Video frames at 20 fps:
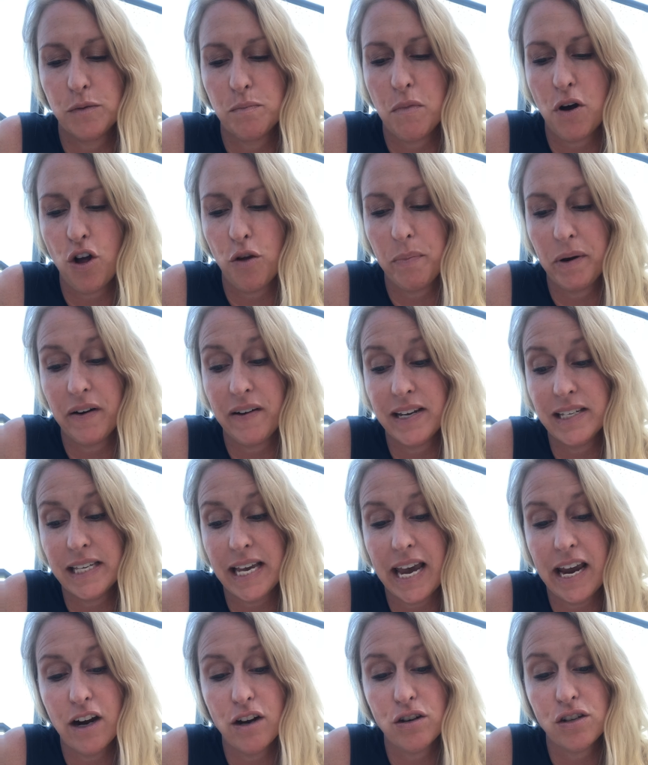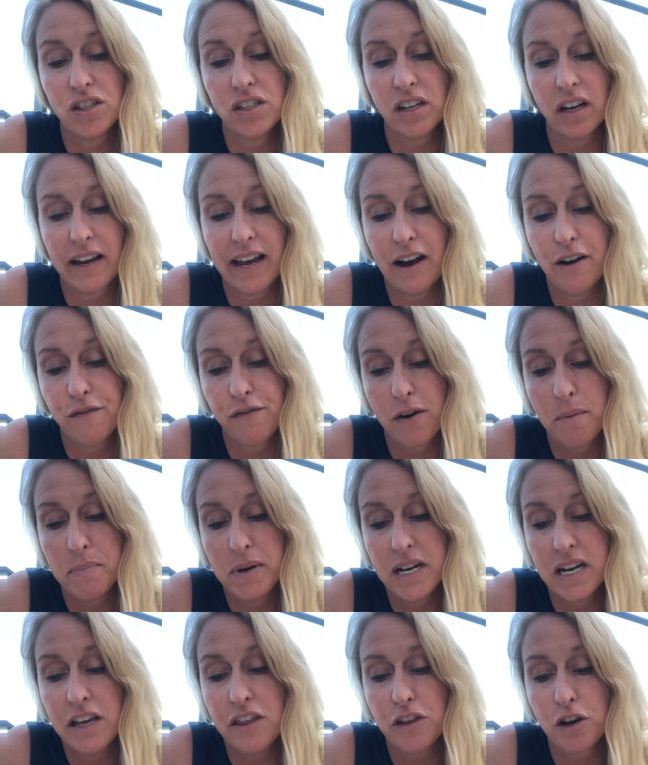Mulberry's hair stuck out from
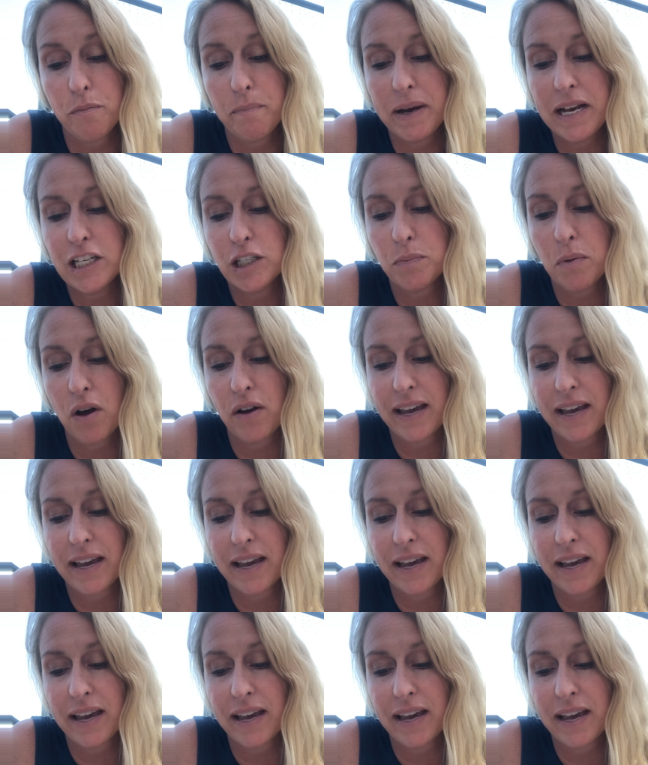beneath her baseball